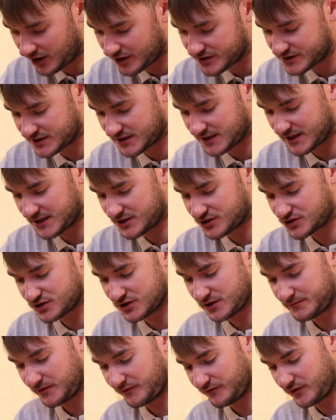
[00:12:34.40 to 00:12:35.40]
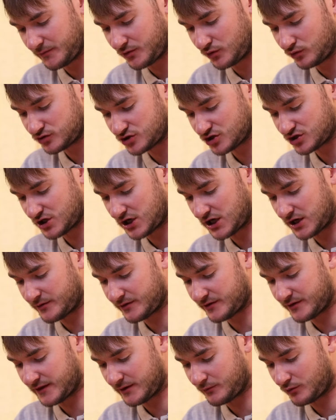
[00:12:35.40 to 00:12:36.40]
nice and neat, just above the bolt to start
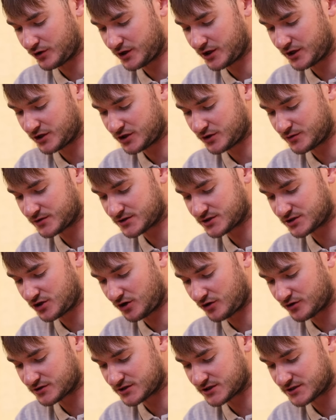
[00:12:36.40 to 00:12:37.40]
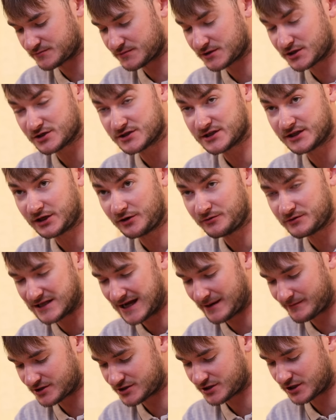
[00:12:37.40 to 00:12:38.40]
with. And then what you can do with Stotz is because they don't
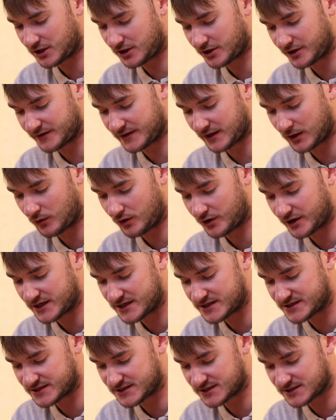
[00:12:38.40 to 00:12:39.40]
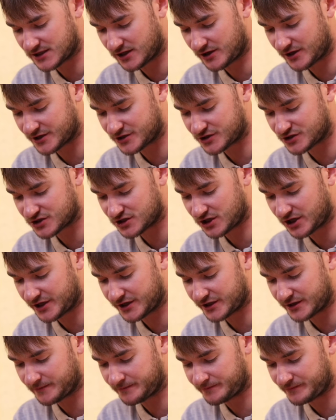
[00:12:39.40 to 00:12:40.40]
damage the line, they're quite easy to slide. Just
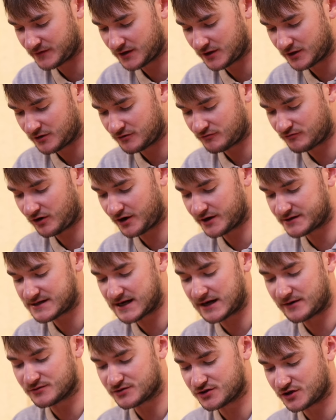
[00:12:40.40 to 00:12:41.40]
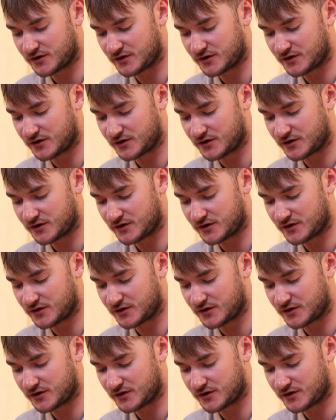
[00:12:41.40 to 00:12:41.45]
slide them right down